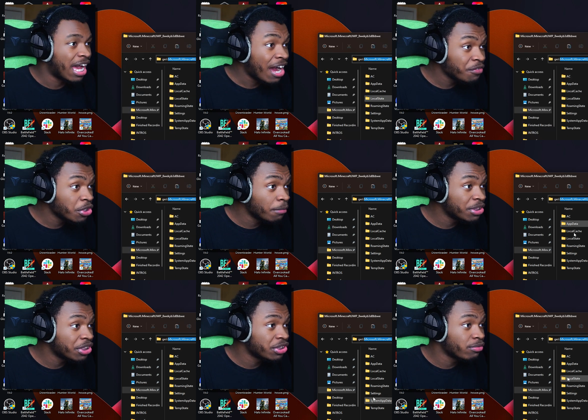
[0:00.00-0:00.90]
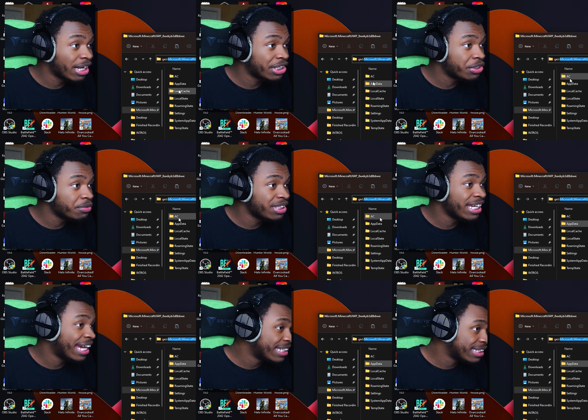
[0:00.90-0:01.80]
After coming to this directory, you
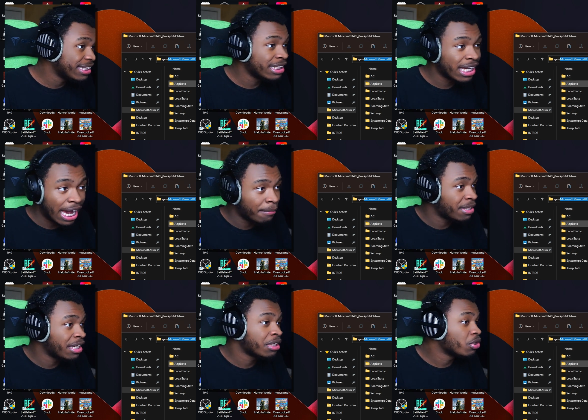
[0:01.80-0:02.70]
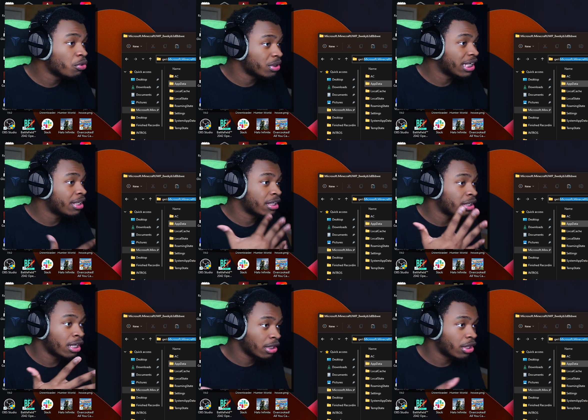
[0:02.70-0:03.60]
see A C, app data, log
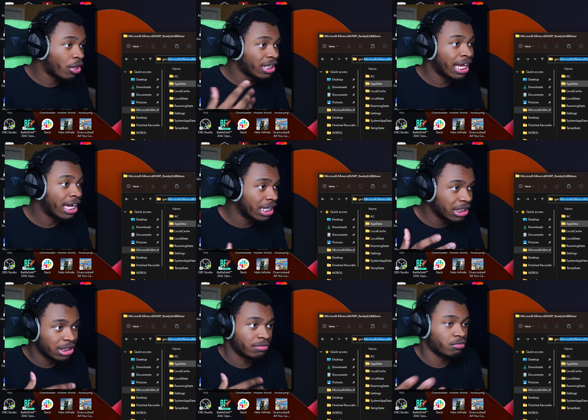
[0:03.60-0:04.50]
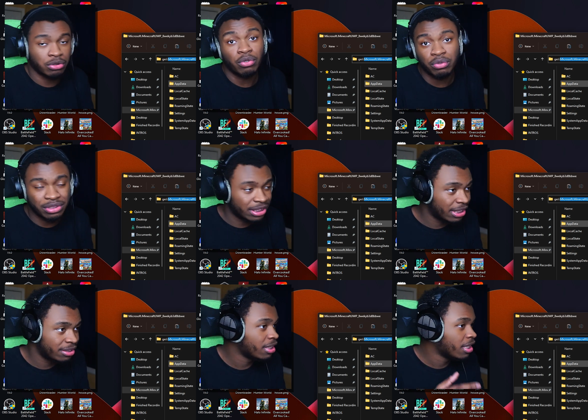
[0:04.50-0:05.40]
data, uh, all that, uh, local states,